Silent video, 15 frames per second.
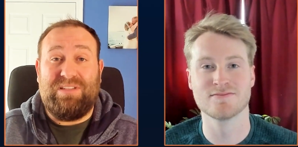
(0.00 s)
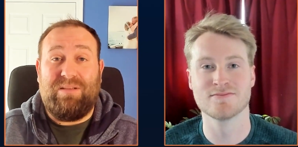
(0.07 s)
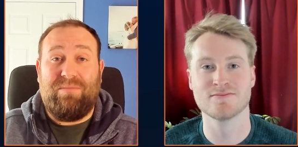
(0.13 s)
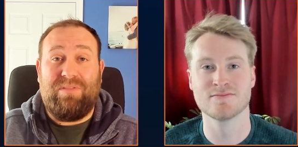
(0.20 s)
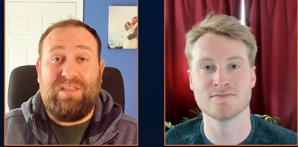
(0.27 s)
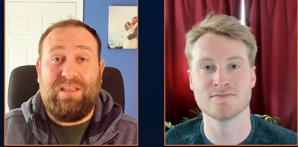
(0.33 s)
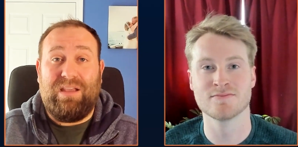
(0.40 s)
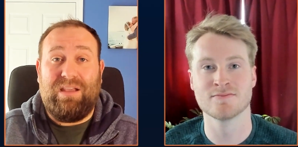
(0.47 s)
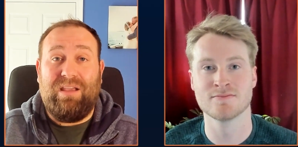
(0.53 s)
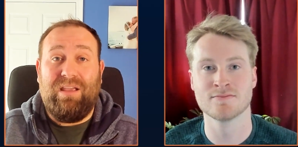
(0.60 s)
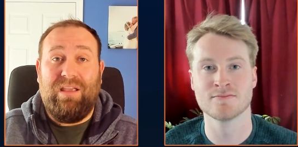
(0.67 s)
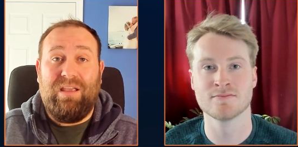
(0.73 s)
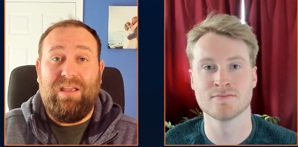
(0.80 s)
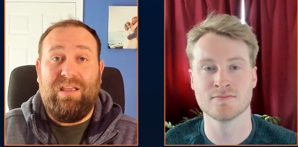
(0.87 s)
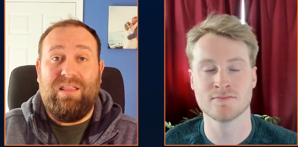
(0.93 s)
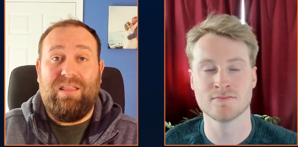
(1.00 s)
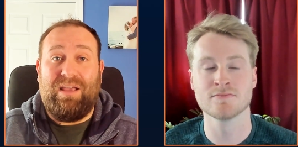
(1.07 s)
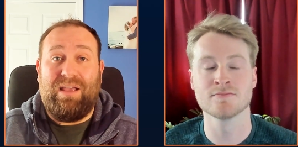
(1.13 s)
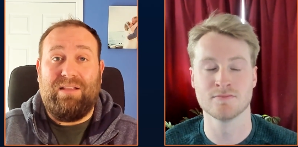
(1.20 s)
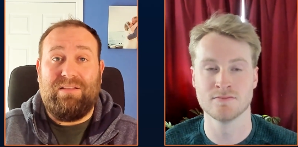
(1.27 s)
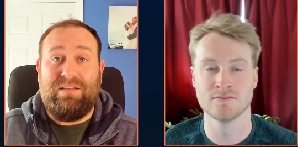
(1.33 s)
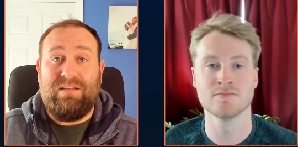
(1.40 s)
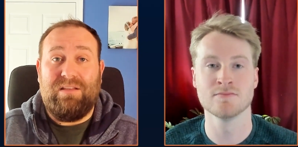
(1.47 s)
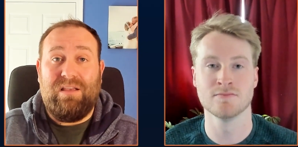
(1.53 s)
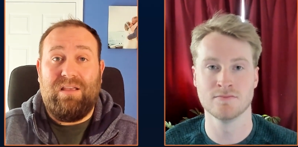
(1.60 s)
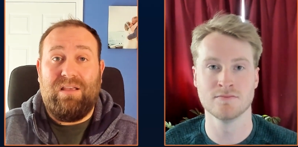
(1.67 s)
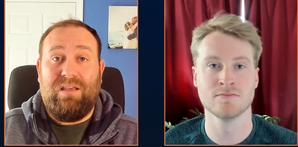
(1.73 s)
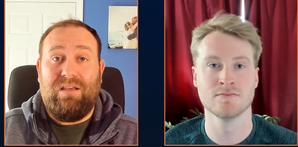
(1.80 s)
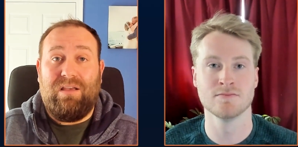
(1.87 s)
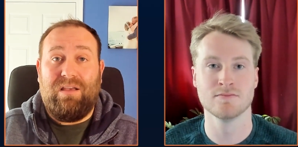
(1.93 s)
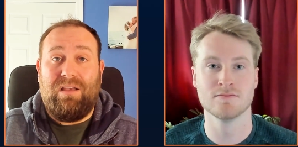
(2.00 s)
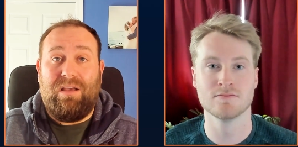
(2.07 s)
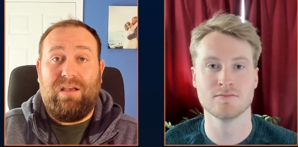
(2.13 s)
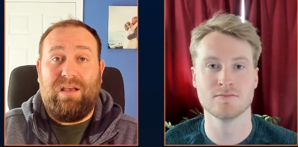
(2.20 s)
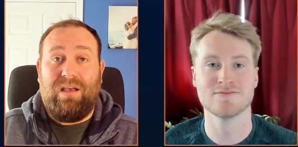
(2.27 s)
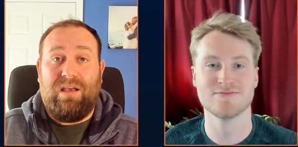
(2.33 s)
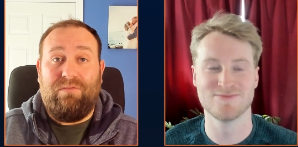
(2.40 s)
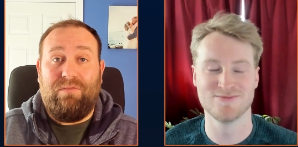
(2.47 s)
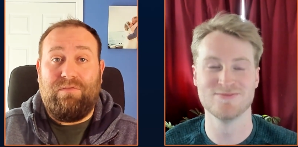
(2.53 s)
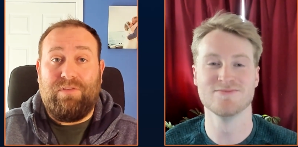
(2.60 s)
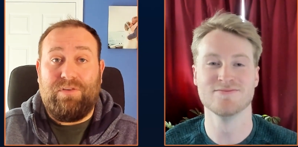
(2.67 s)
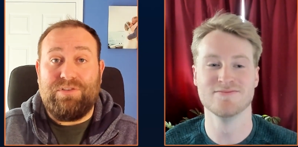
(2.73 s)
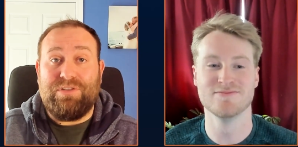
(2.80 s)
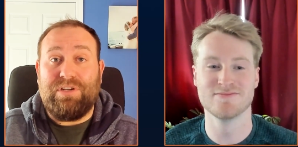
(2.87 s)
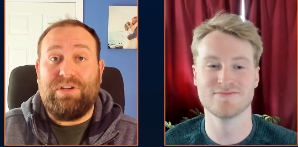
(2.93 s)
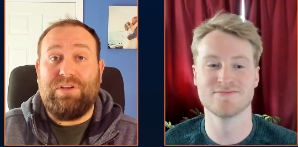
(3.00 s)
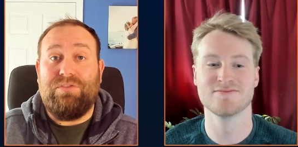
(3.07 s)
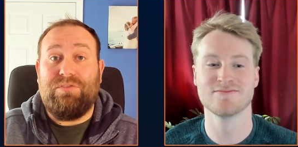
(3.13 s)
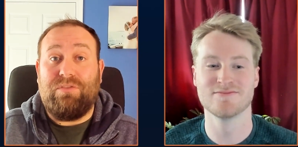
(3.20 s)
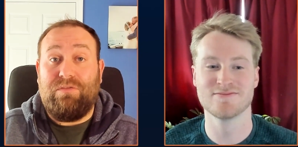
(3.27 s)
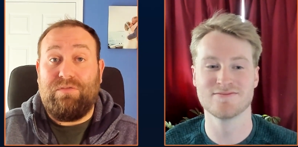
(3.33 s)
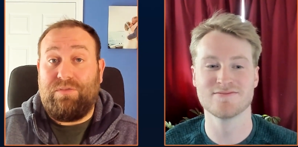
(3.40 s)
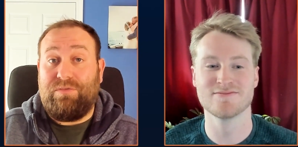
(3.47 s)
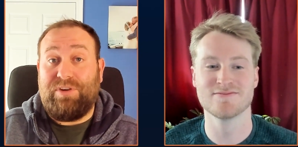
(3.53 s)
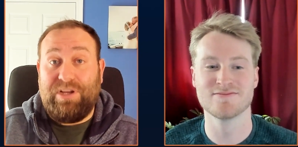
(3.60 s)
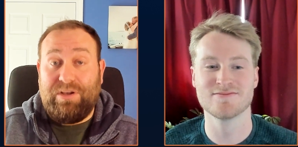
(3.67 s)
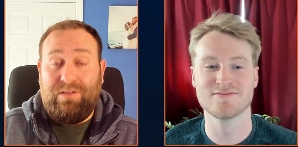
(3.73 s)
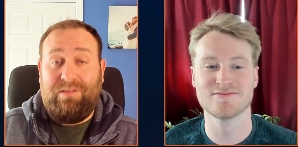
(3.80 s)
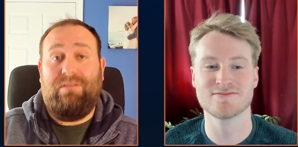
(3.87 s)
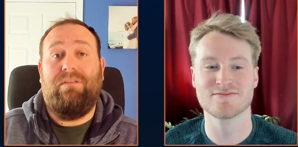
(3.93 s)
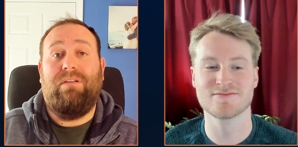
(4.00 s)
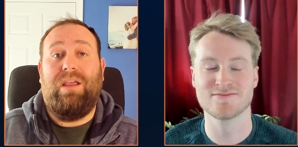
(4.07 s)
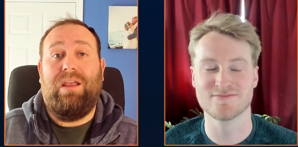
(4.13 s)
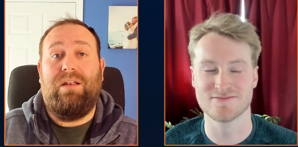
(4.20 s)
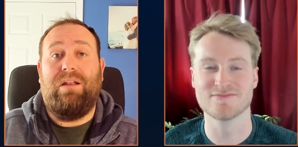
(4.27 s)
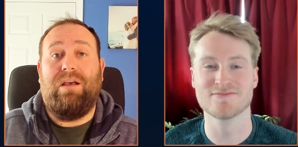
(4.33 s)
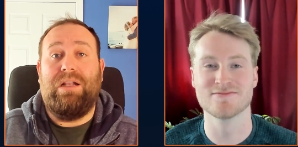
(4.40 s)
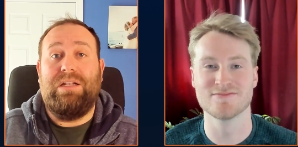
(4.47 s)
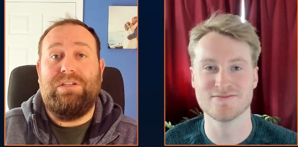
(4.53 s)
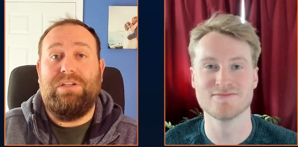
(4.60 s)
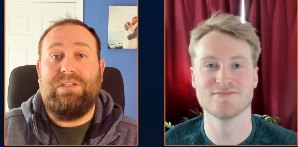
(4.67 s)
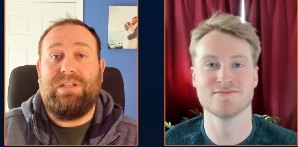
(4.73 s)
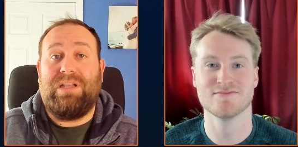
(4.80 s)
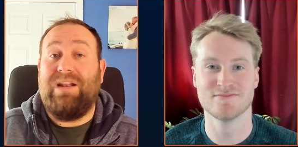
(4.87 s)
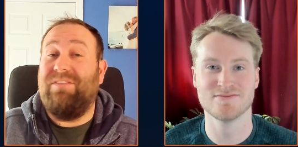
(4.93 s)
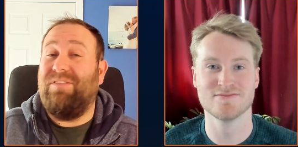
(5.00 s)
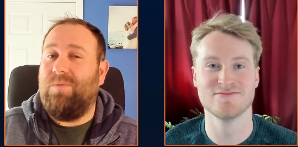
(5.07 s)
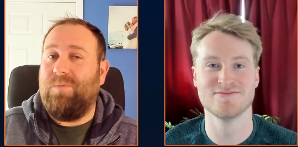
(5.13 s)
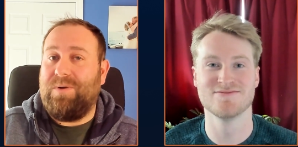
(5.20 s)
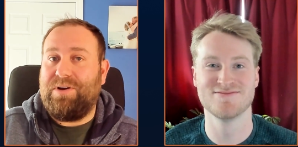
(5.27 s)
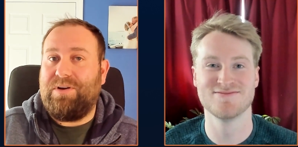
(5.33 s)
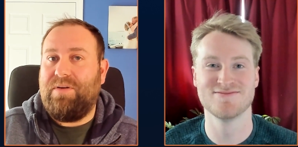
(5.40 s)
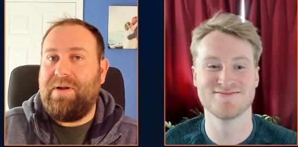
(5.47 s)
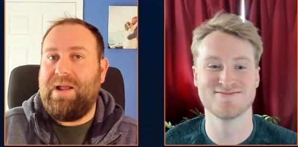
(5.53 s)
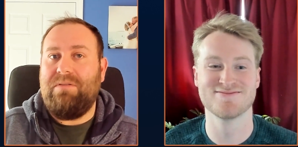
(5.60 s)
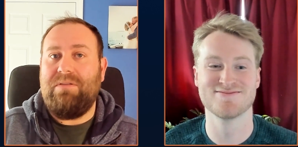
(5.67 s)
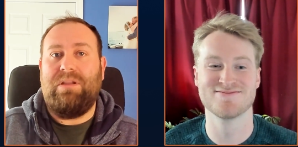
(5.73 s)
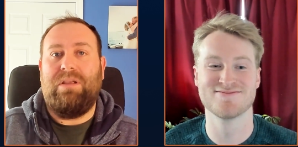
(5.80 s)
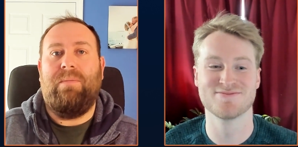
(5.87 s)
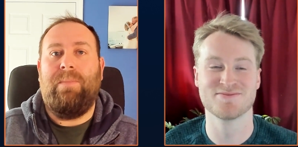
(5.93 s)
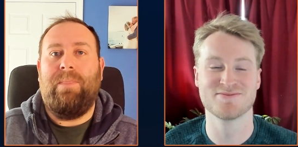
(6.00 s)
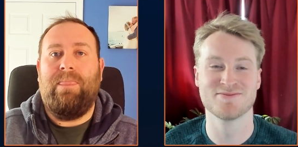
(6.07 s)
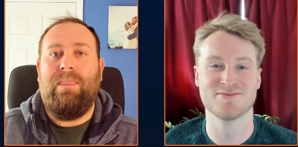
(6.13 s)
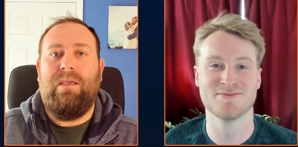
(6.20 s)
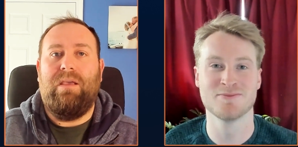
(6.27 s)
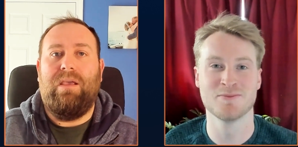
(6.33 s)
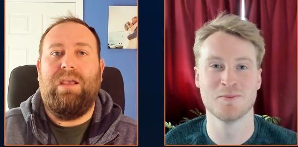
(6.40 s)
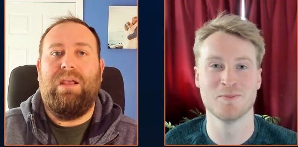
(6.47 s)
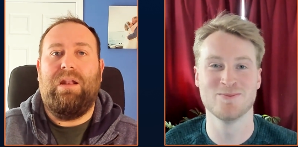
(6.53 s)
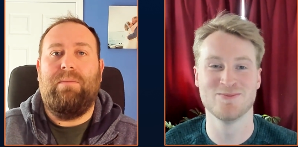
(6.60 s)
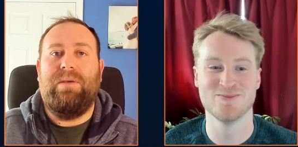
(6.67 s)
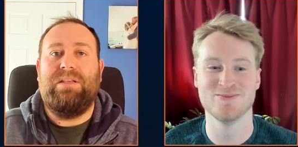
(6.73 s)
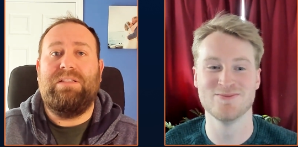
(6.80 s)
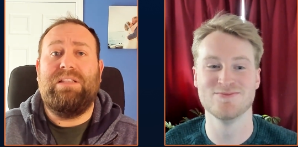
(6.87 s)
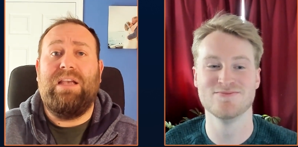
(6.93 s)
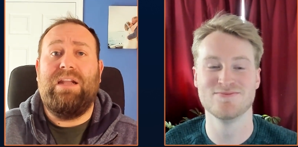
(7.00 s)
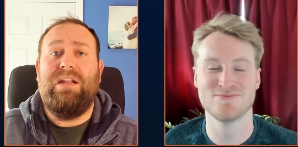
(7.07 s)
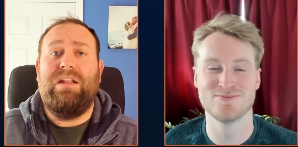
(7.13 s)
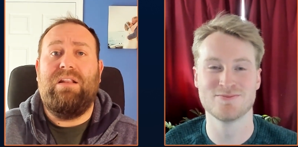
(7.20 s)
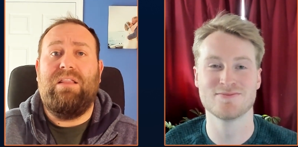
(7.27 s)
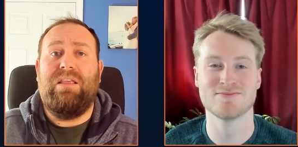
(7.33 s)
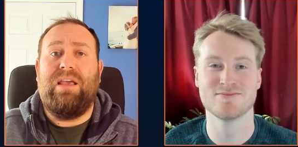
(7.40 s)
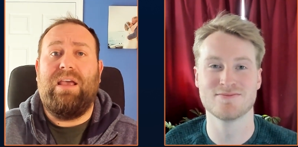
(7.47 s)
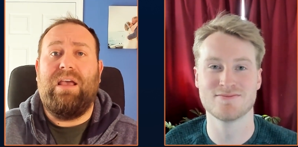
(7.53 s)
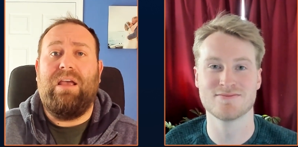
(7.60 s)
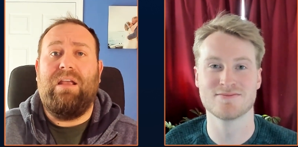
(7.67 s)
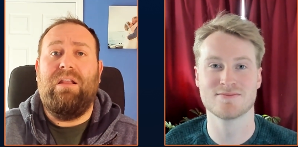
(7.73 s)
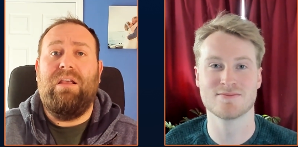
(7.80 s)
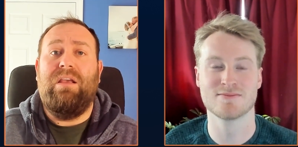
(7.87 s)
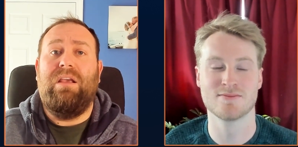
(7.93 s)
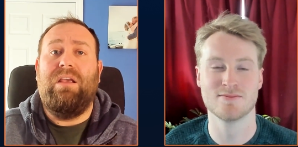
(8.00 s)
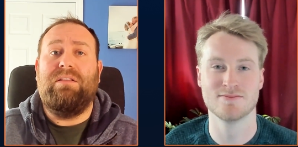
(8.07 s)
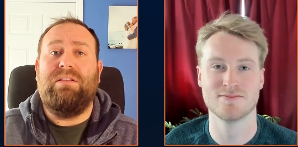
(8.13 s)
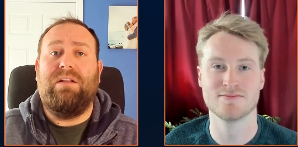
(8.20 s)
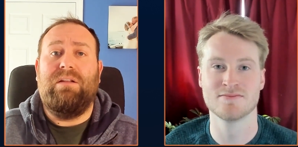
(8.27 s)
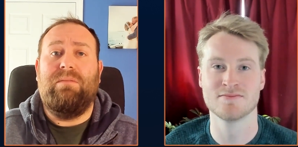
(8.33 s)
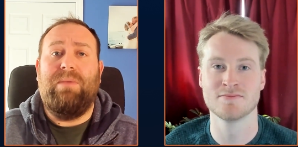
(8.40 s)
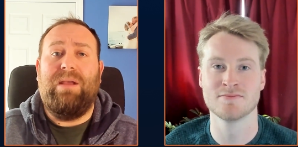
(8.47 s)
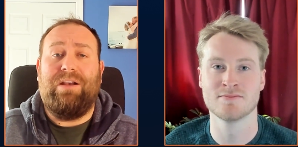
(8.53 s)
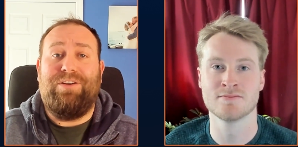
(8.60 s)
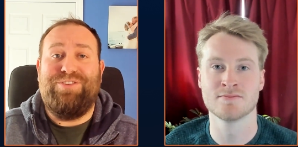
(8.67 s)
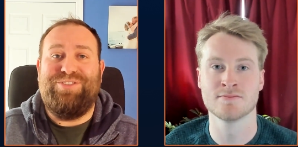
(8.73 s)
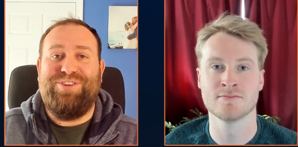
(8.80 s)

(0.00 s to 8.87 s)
Speaker 1: something that's uh, version control for real and not just kind of a workaround. And I'm excited that it's going to make our